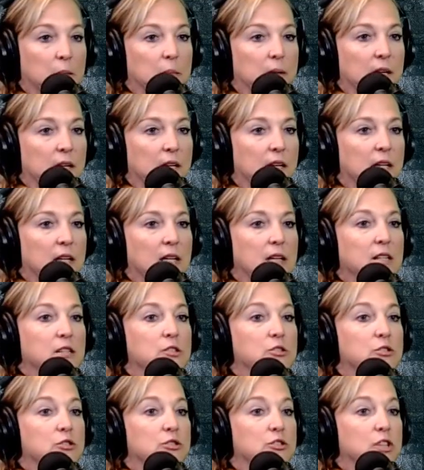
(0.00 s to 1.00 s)
But
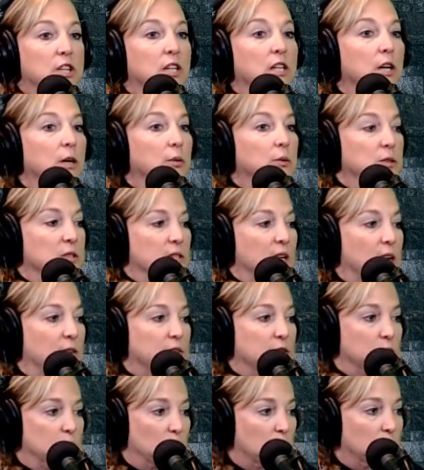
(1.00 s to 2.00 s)
Chico was
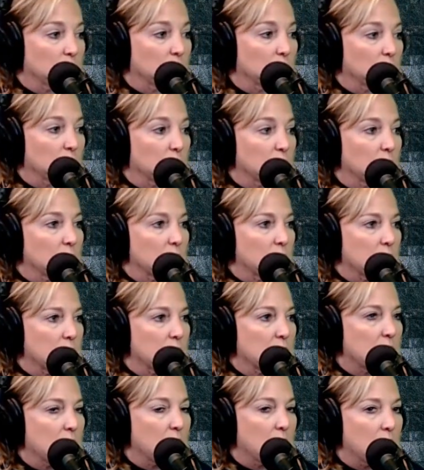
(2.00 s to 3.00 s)
having trouble
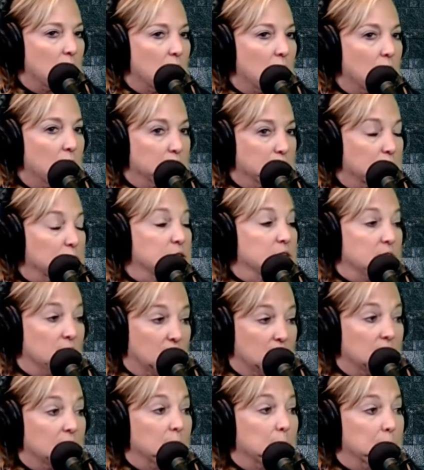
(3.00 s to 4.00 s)

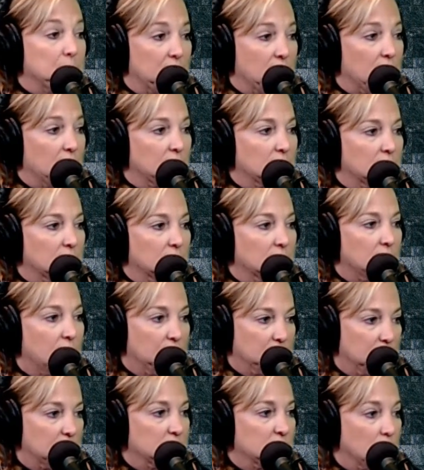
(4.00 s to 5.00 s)
understanding Beck at
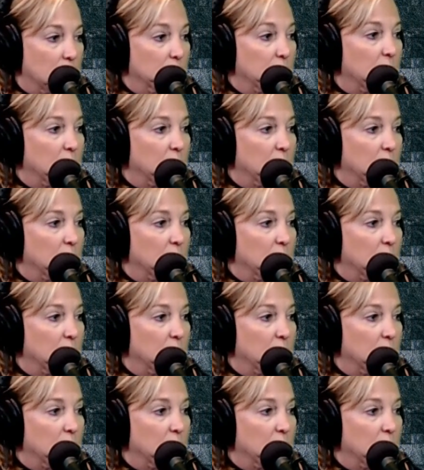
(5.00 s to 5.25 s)
that time. at home.